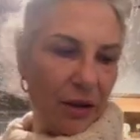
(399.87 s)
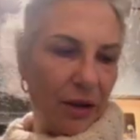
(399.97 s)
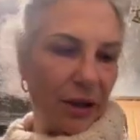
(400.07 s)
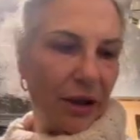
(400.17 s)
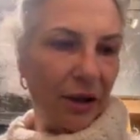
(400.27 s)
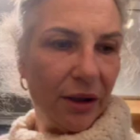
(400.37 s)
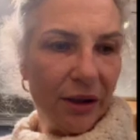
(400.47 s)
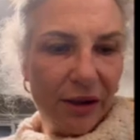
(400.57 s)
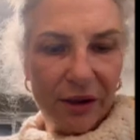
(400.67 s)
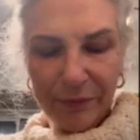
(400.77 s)

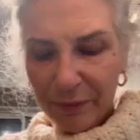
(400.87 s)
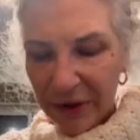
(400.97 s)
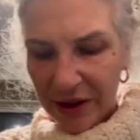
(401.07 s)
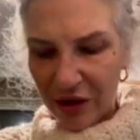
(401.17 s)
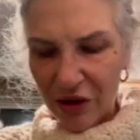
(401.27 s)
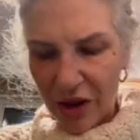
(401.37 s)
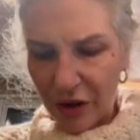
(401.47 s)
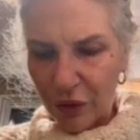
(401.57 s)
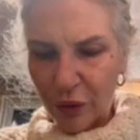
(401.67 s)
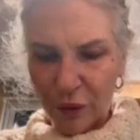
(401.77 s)
But not
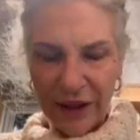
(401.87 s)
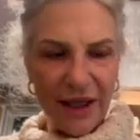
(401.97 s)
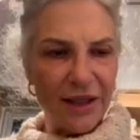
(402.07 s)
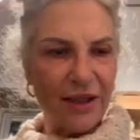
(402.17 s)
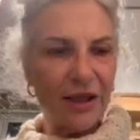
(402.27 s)
quite.